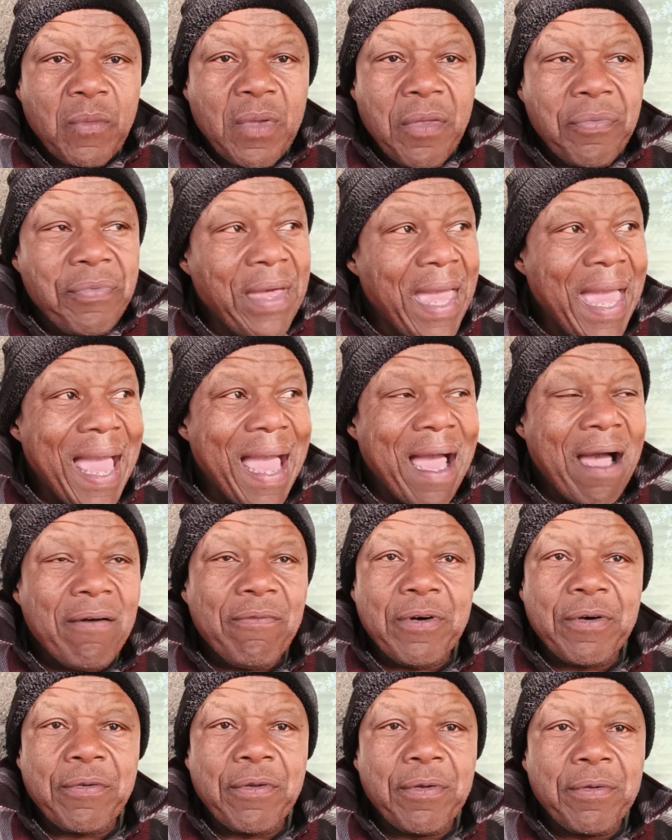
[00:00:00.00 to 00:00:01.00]
they have
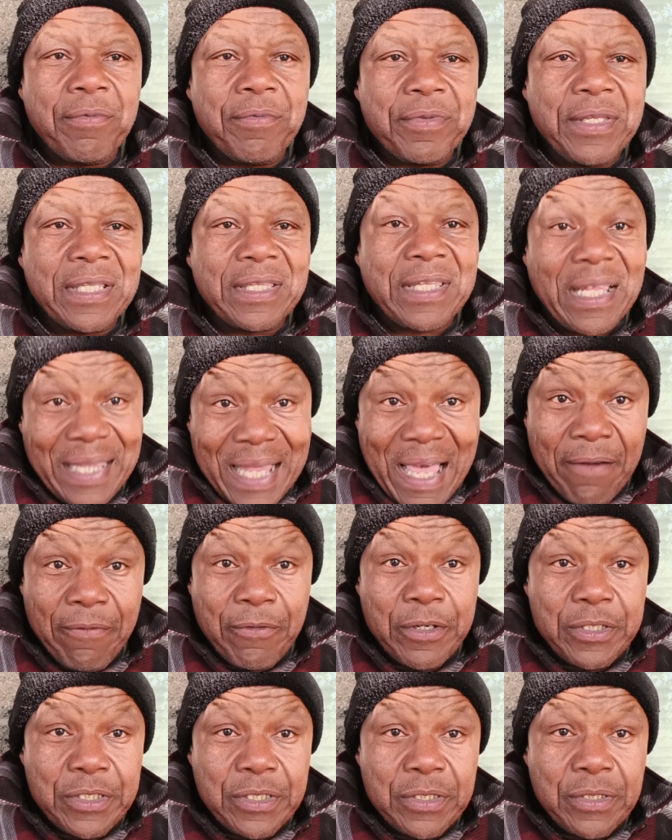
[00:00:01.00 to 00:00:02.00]
the
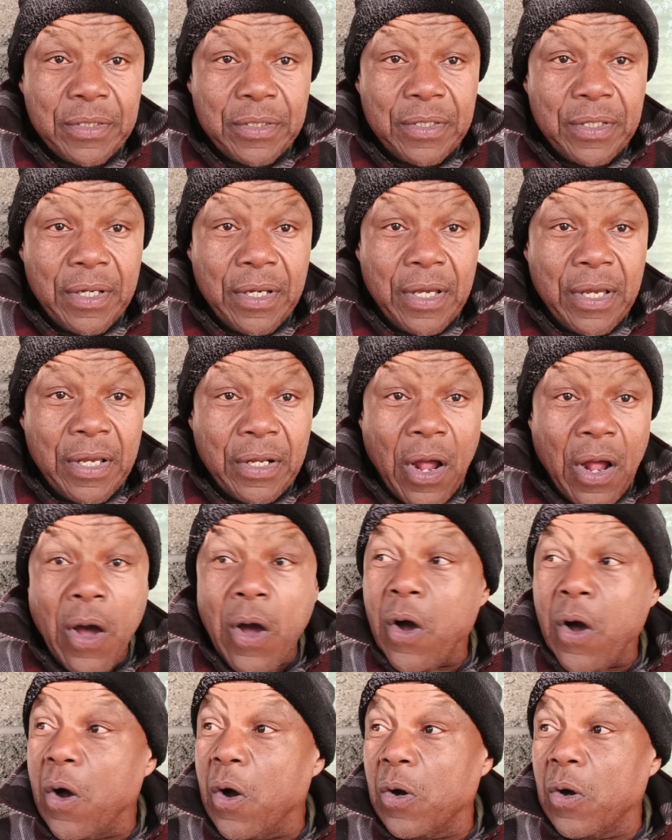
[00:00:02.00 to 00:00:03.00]
leverage in
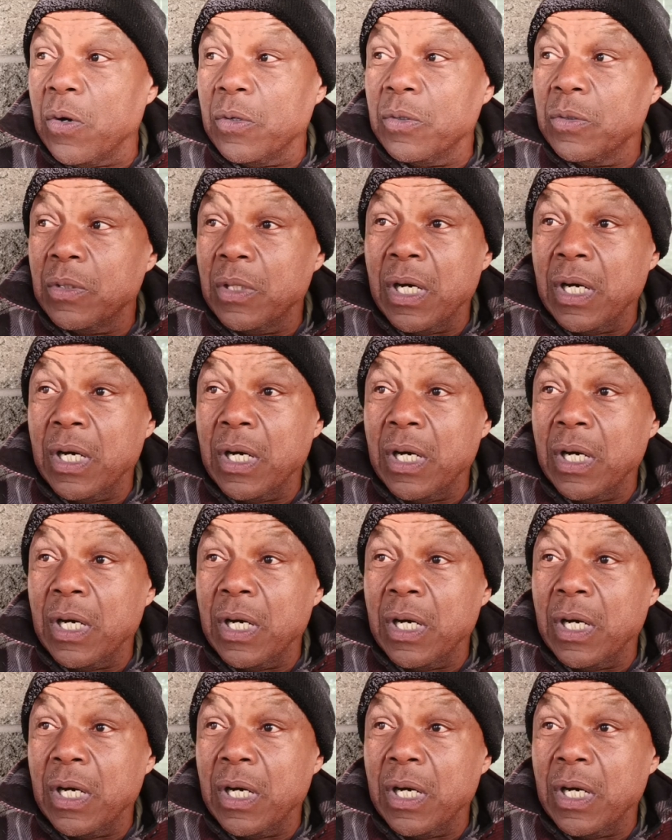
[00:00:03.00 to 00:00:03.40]
all